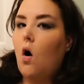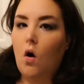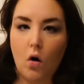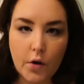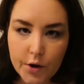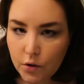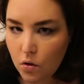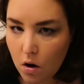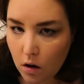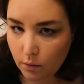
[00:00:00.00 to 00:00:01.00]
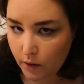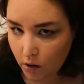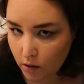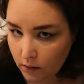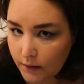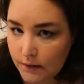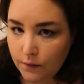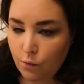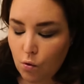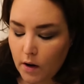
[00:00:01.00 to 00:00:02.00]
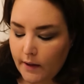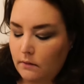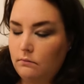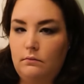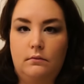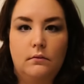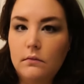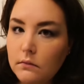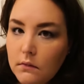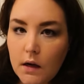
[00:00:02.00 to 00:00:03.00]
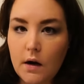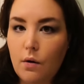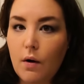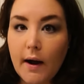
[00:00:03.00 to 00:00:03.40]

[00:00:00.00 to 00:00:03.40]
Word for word: all year long, regardless of what, you know,